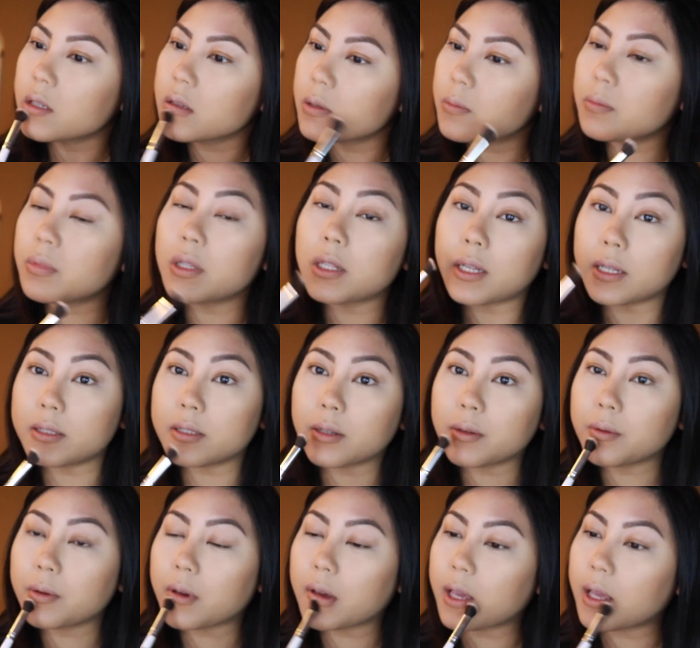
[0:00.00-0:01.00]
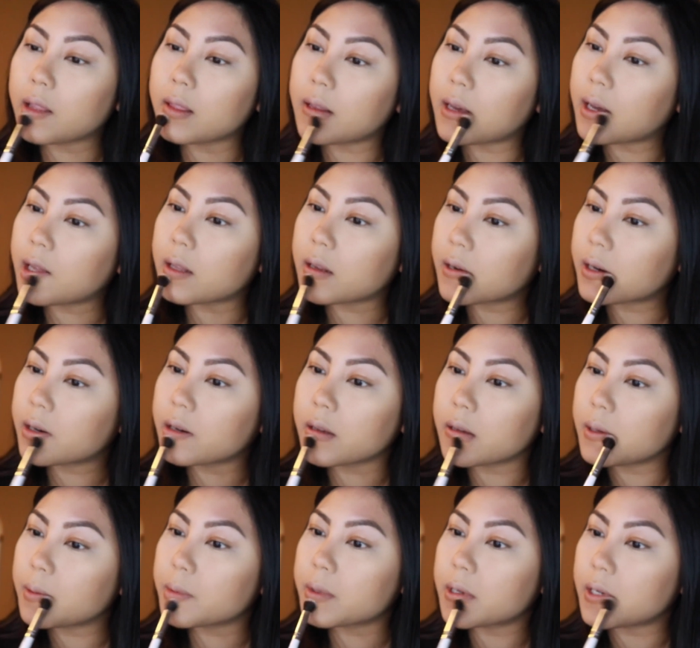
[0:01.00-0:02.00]
blend away that
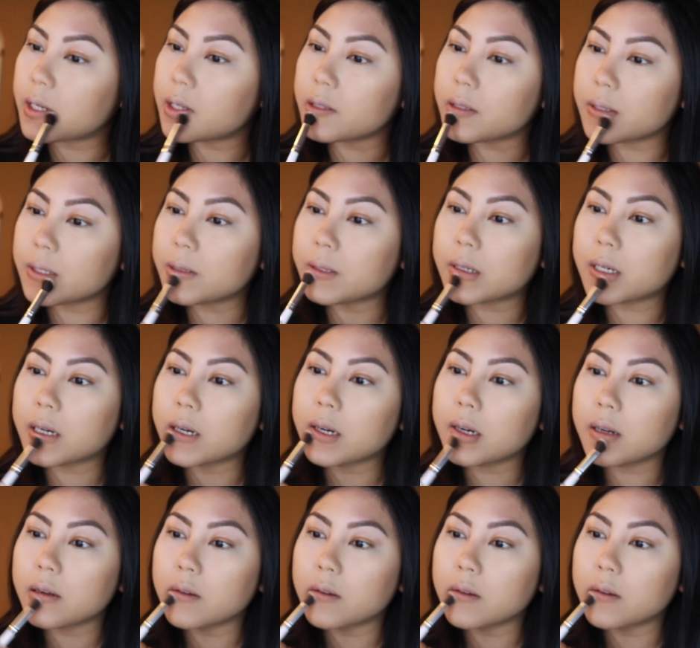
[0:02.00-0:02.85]
cream contour.